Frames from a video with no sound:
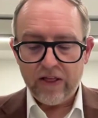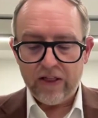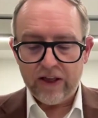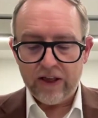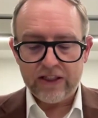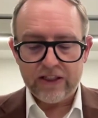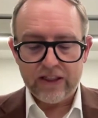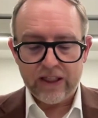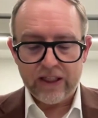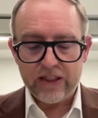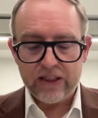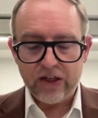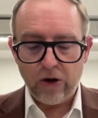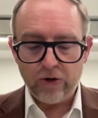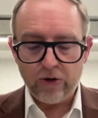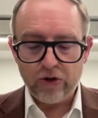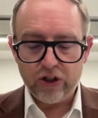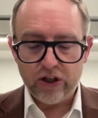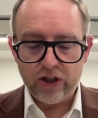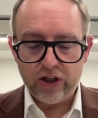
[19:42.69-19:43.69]
This
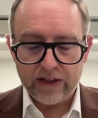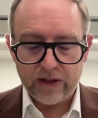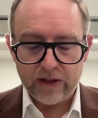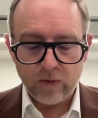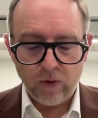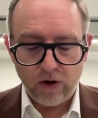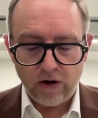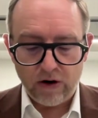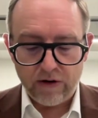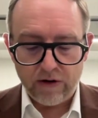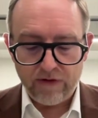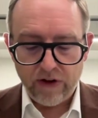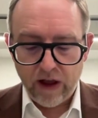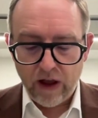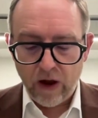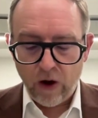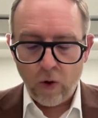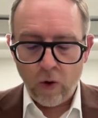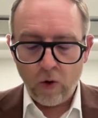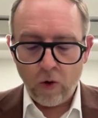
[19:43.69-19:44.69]
notion, as it were, of
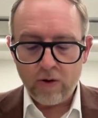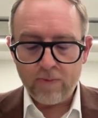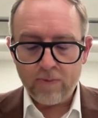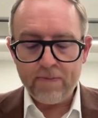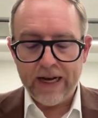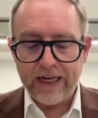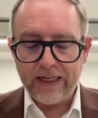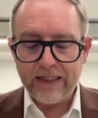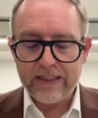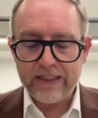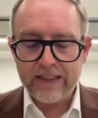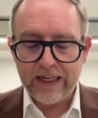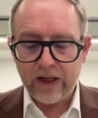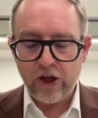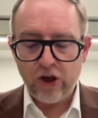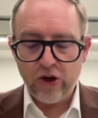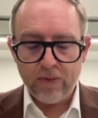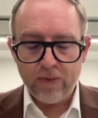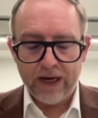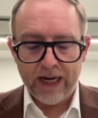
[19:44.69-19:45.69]
augmenting
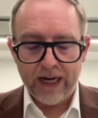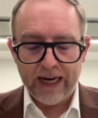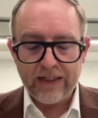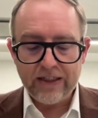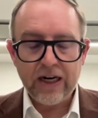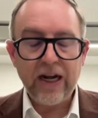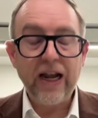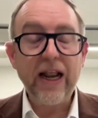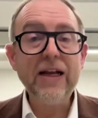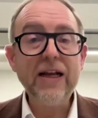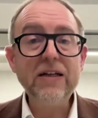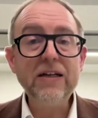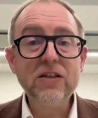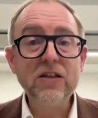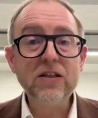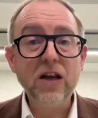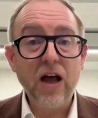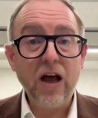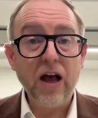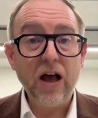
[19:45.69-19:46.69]
human
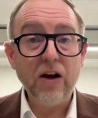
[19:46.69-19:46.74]
intellect,